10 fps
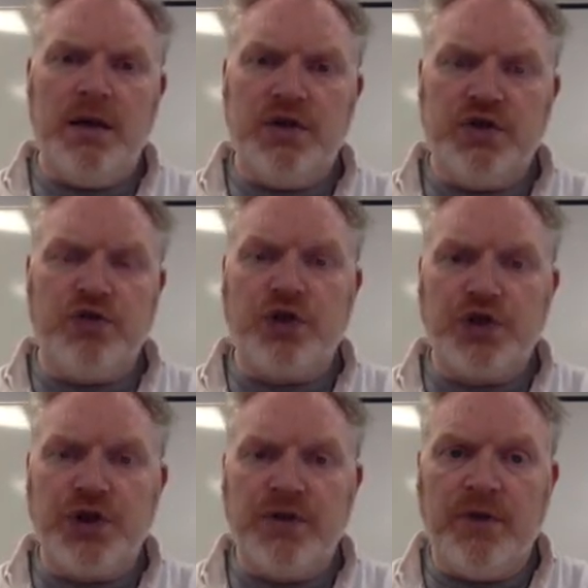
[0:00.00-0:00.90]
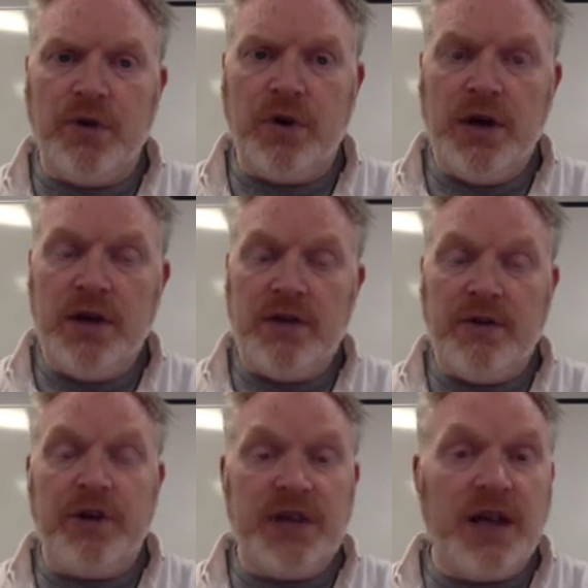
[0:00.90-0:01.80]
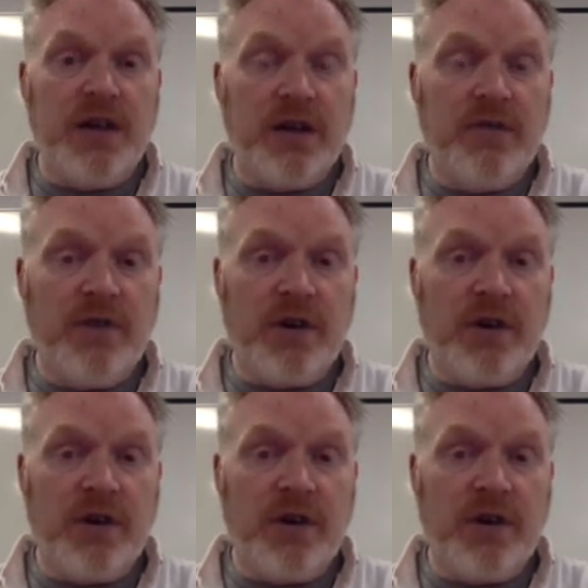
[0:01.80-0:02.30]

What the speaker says: structure for the very delicate